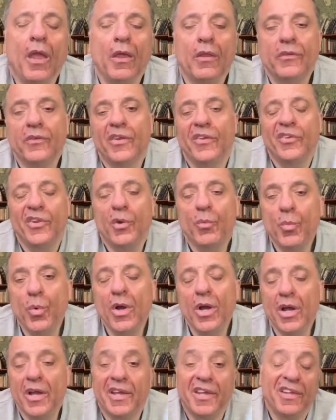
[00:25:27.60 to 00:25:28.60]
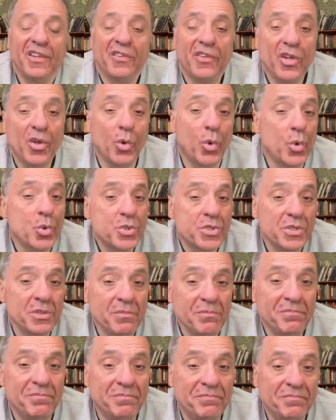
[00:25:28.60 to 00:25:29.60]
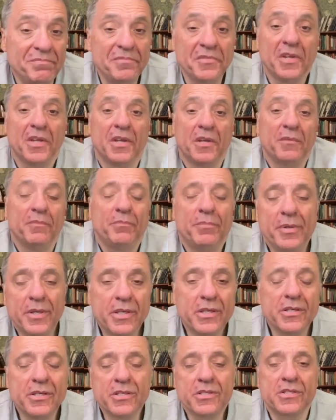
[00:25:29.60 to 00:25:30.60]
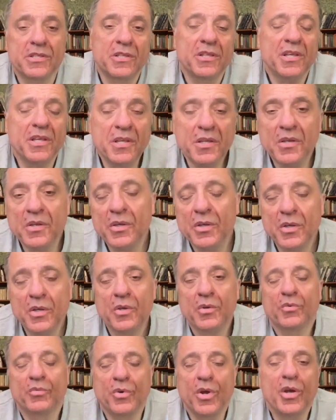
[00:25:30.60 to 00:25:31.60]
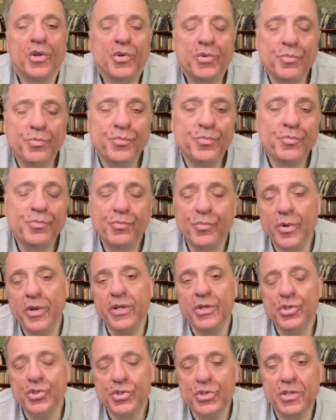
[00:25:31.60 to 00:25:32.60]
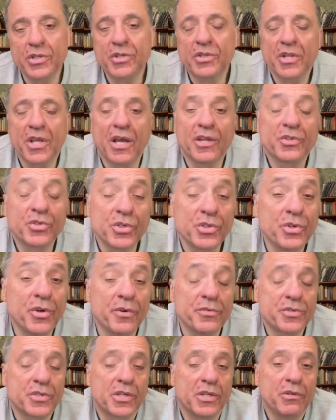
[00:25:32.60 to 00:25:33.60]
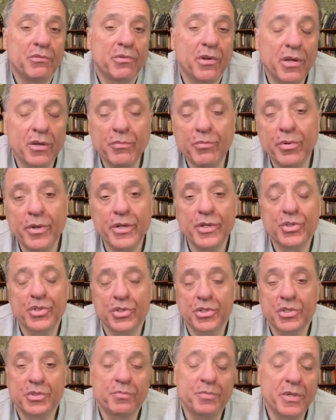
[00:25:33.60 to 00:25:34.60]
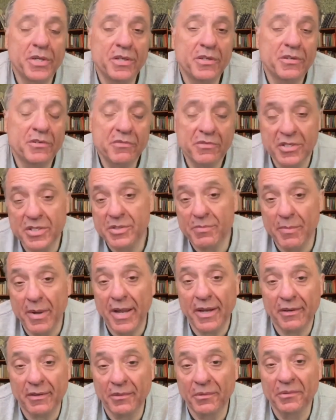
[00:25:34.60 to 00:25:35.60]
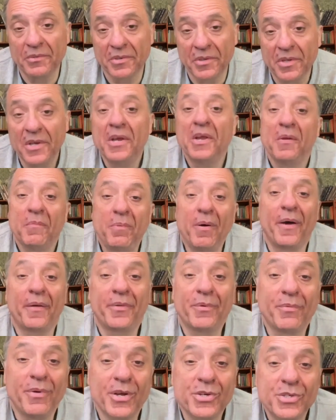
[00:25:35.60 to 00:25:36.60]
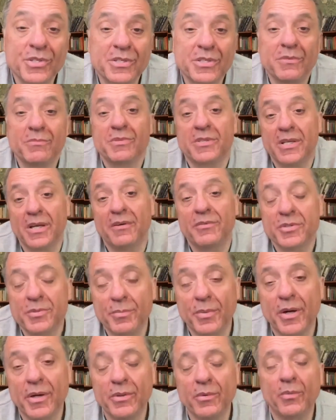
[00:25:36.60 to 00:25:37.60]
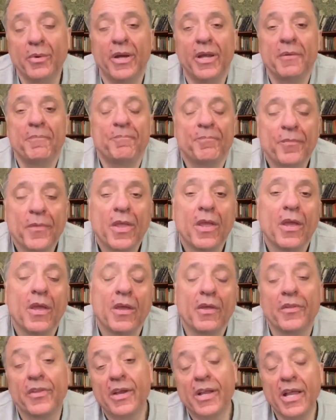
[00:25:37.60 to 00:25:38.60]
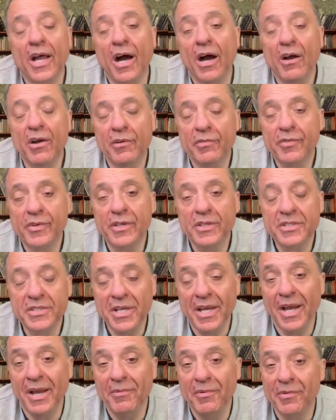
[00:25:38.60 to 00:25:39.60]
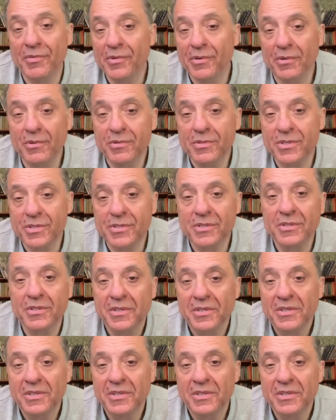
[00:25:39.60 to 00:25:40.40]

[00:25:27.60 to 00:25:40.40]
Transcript: than they were in the autumn, because the road bridge, the Antonovsky road bridge, has been dismantled by the Russians themselves, by the way. The Kakhovka Dam, of course,